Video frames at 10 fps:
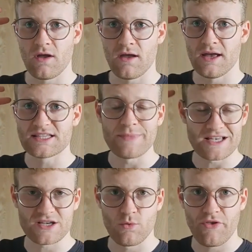it's
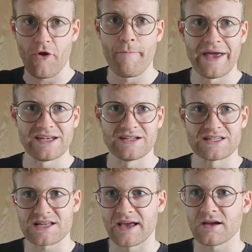messing with your
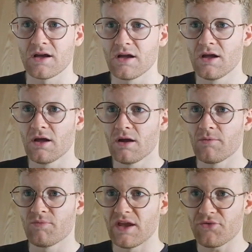mentals. Like
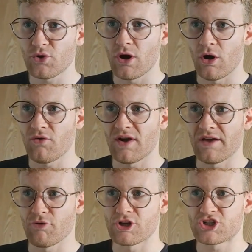if you are over
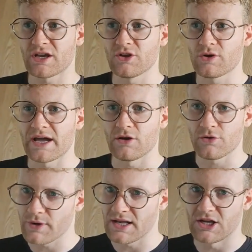leveraging, you cannot
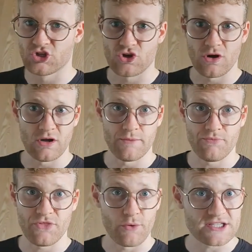really enjoy
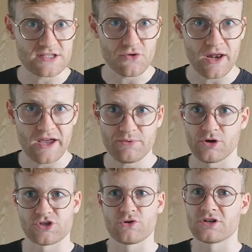the rest of your life
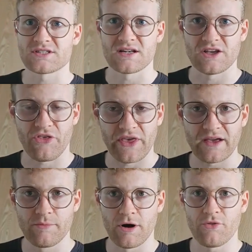because you constantly think
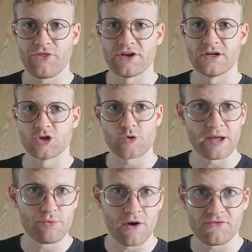about the trading
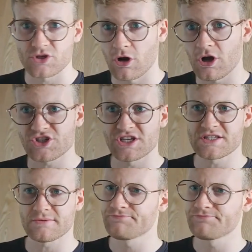profits or losses